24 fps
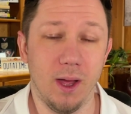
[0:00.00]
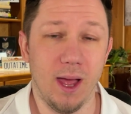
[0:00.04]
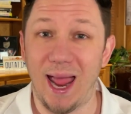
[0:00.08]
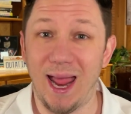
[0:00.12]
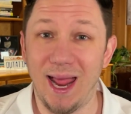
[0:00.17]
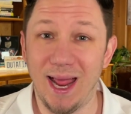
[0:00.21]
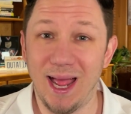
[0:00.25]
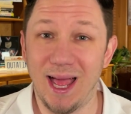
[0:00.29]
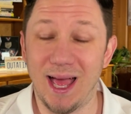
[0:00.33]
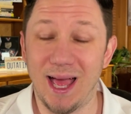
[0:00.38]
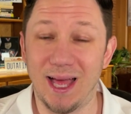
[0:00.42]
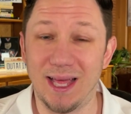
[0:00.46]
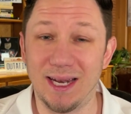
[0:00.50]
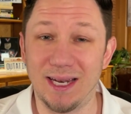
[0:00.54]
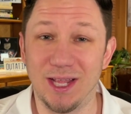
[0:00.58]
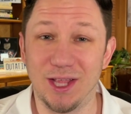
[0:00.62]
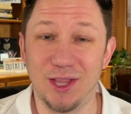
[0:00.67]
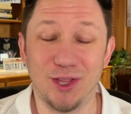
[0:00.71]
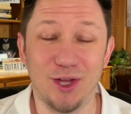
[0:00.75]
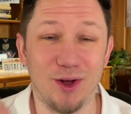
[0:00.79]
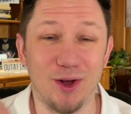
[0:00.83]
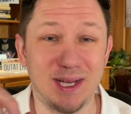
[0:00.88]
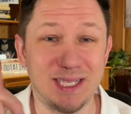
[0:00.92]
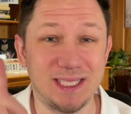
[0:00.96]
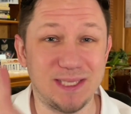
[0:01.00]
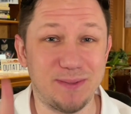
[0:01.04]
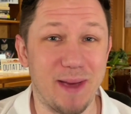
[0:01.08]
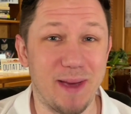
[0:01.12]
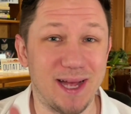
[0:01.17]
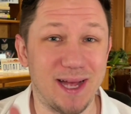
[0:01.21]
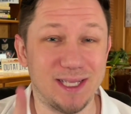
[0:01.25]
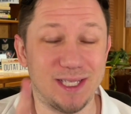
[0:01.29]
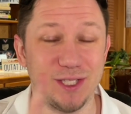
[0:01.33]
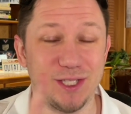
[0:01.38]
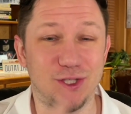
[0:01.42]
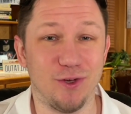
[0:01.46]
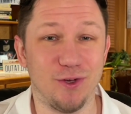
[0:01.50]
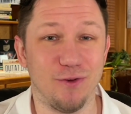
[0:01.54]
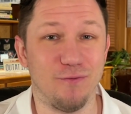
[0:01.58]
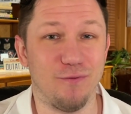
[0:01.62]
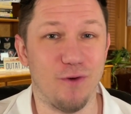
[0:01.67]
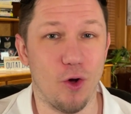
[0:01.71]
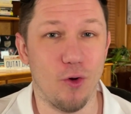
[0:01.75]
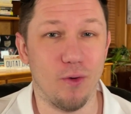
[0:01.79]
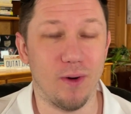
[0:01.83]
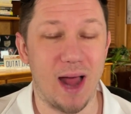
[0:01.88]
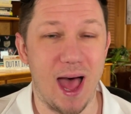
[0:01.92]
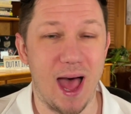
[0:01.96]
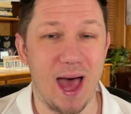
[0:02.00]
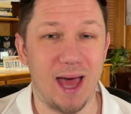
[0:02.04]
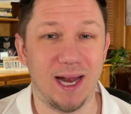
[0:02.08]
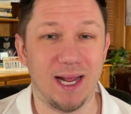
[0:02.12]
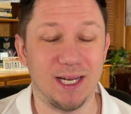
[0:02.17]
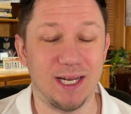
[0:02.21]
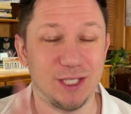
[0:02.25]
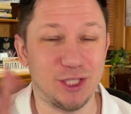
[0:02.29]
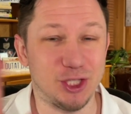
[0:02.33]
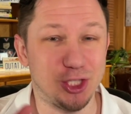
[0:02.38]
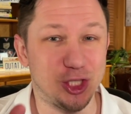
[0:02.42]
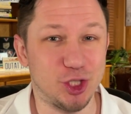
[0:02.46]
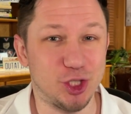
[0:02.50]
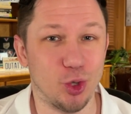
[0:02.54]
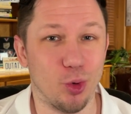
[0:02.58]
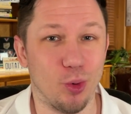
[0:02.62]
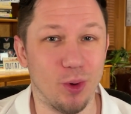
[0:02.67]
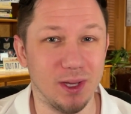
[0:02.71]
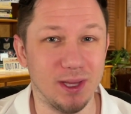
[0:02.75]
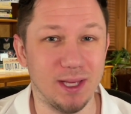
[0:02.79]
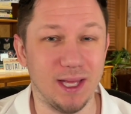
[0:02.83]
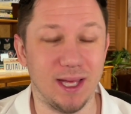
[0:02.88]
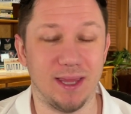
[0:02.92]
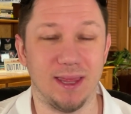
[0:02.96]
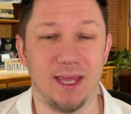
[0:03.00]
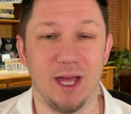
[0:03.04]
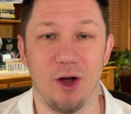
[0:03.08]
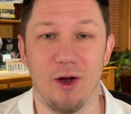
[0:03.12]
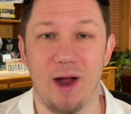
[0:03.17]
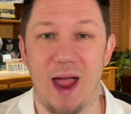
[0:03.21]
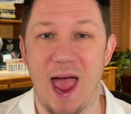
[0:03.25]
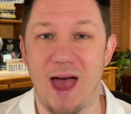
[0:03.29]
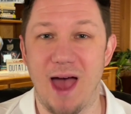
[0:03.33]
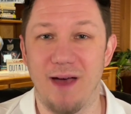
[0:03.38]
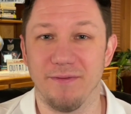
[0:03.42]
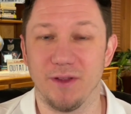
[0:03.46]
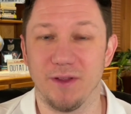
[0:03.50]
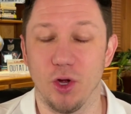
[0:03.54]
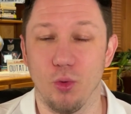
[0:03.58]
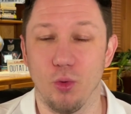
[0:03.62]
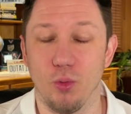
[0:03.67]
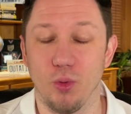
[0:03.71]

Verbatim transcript: and they're expected to vote on it shortly thereafter,